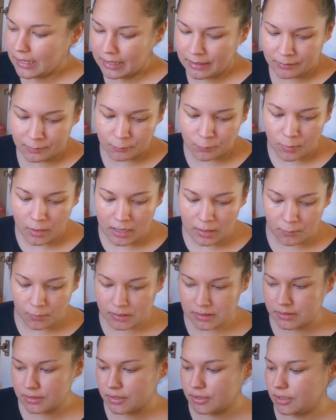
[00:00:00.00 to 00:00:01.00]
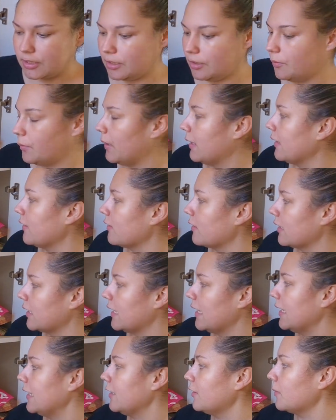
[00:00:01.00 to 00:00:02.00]
And what I want to do is the
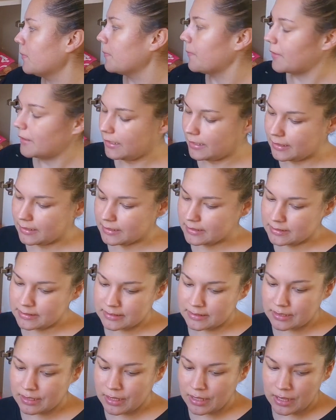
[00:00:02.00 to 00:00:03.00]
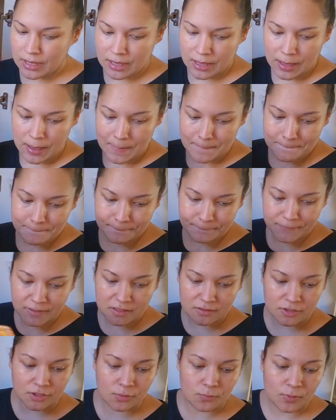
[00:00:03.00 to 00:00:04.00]
kitted up things,
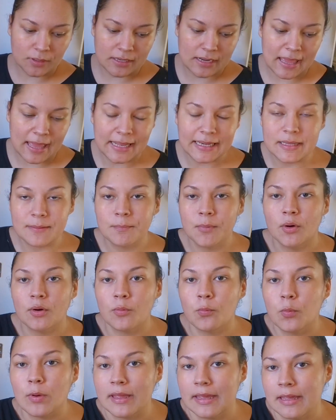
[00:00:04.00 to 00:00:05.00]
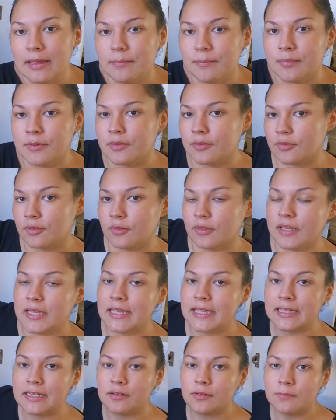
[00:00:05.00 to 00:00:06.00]
because I don't want any more whips, so the
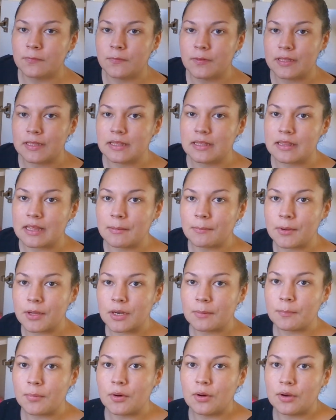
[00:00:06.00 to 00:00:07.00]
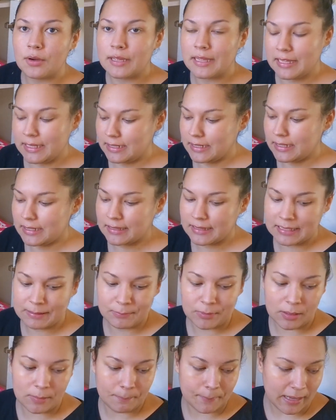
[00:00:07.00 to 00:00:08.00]
kitted up things I'm going to put in
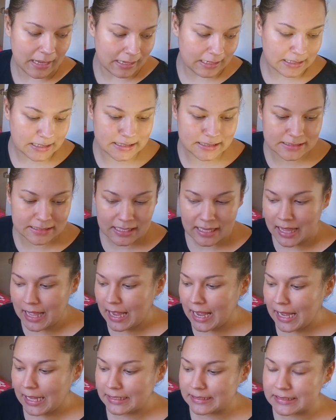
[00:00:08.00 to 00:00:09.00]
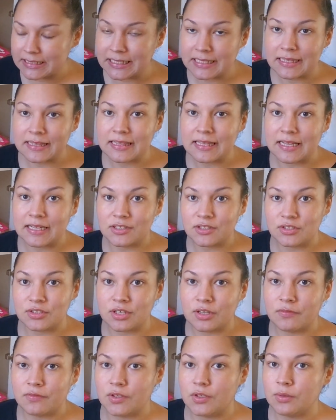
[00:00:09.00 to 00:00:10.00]
Ziploc bags and
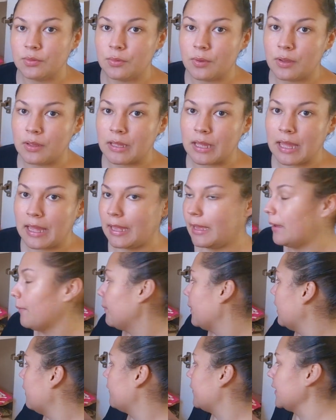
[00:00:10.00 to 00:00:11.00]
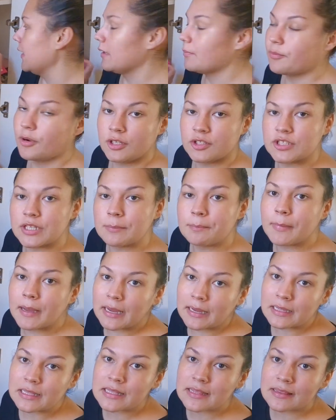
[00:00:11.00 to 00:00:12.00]
de-stash a few of these project
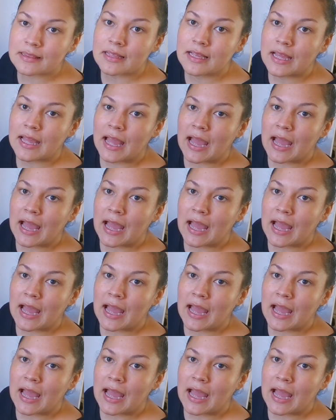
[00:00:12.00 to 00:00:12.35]
bags.